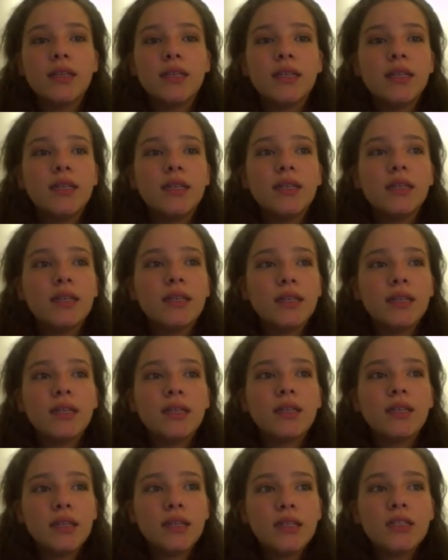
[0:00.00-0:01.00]

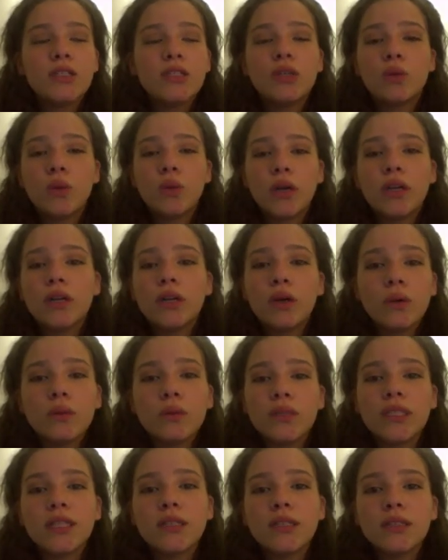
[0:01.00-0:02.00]
He's your one and
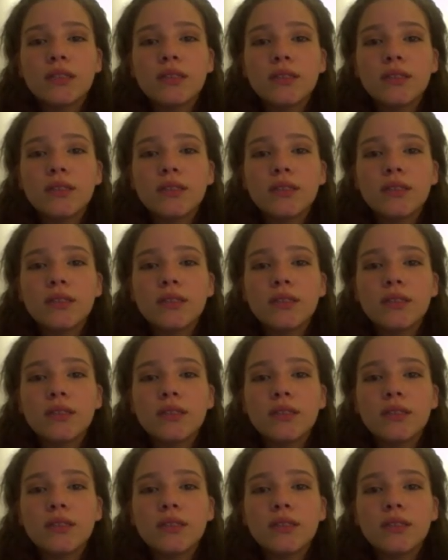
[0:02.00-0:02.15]
only.